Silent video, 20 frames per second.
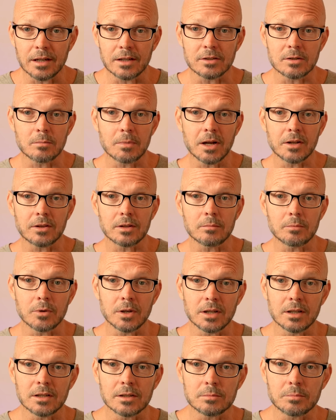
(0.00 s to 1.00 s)
It's about the
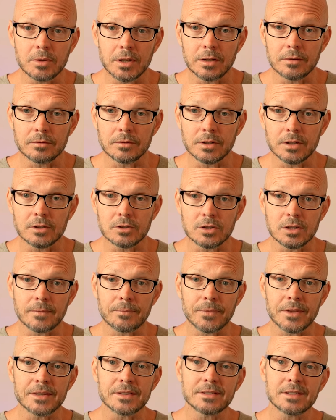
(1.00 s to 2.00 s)
bringing this playful energy.
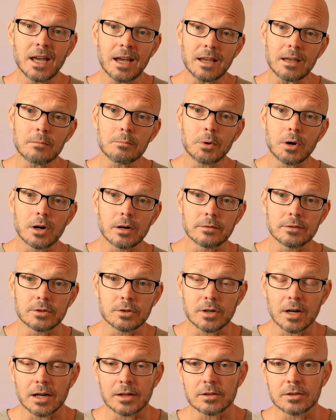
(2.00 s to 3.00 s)
The second part of
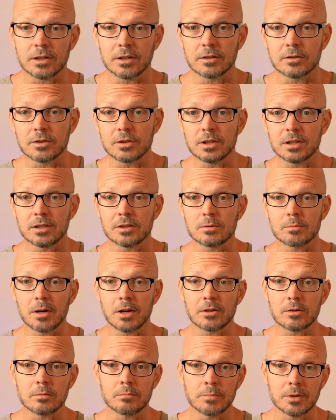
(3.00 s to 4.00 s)
attraction energy is
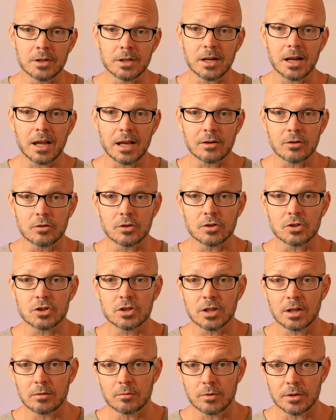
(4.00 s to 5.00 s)
about your ability to handle the
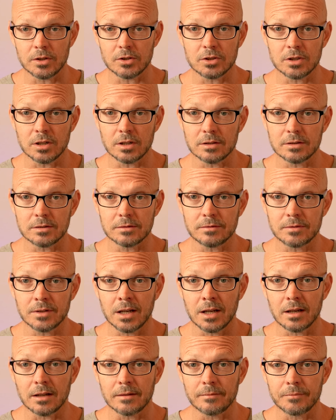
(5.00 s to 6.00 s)
shit when the shit hits the
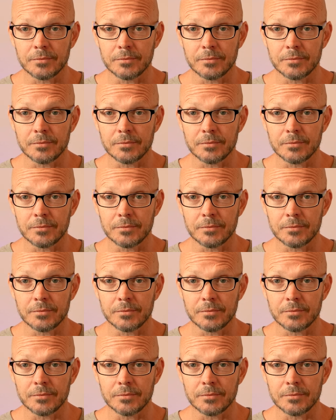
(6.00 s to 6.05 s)
fan.